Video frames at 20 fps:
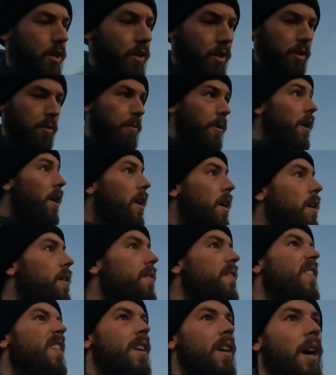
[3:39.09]
shots, but
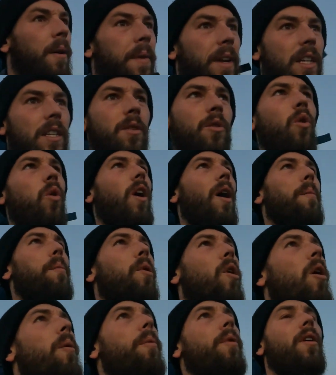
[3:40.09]
I mean, it's quite
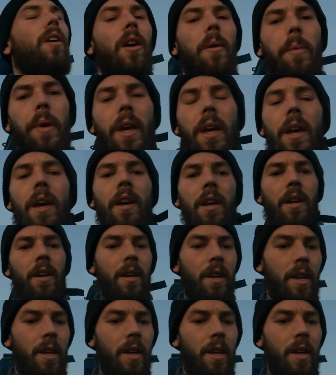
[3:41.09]
popular up here,